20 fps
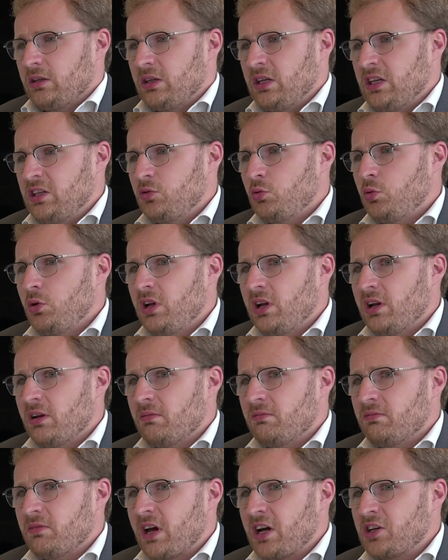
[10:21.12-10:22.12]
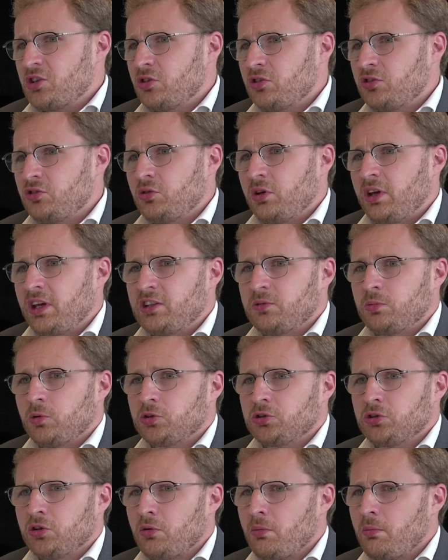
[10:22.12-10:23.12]
it will adjust the
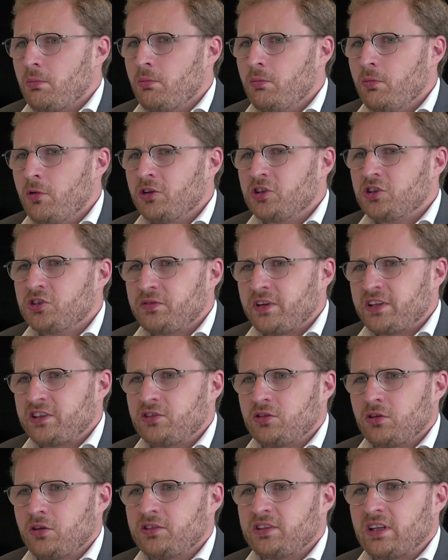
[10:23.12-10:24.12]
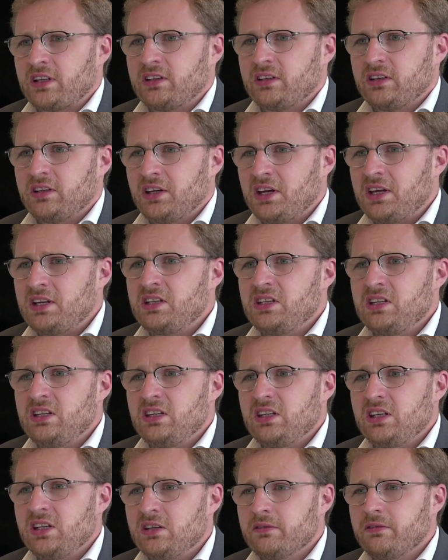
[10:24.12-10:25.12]
exposure much faster than
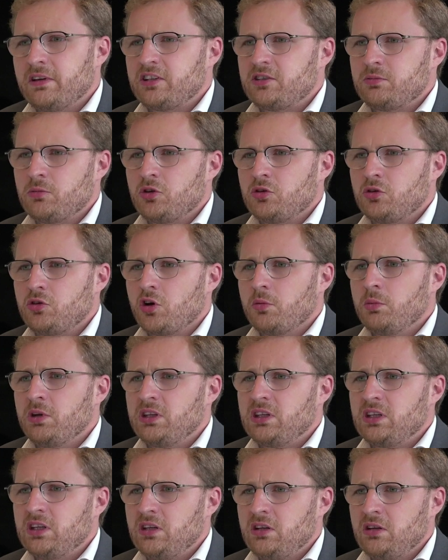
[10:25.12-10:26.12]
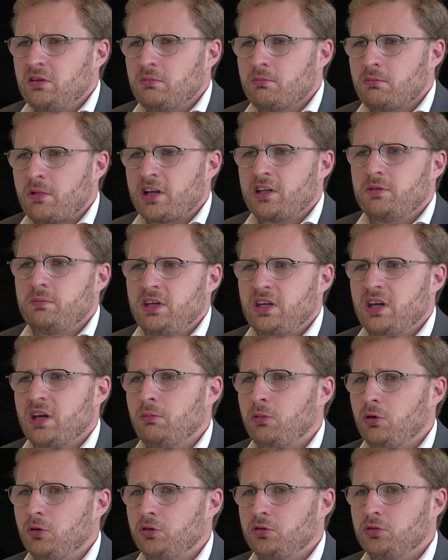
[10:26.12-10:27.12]
any investment committee might be
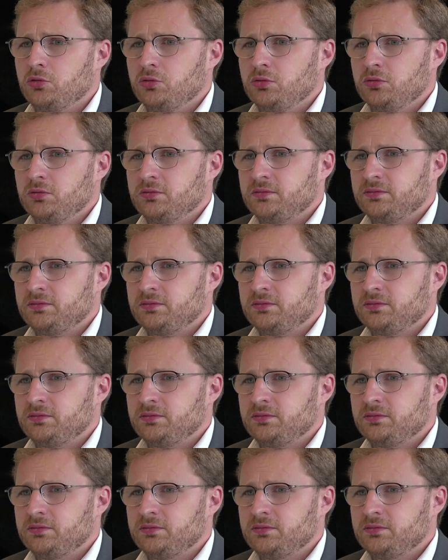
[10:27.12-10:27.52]
able to.